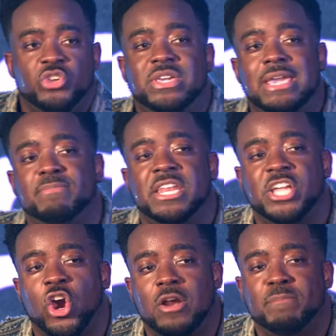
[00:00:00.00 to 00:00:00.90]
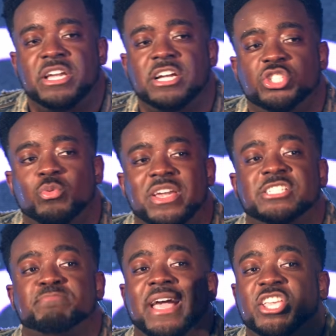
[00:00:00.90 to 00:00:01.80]
You keep getting hurt because you
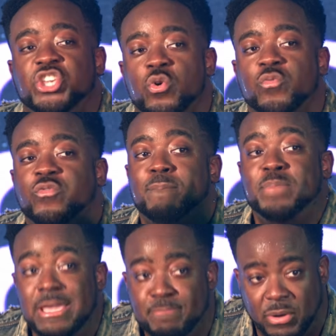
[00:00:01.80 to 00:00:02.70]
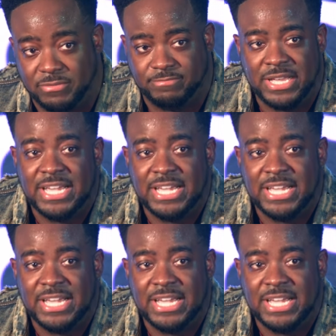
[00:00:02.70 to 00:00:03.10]
expect you from people.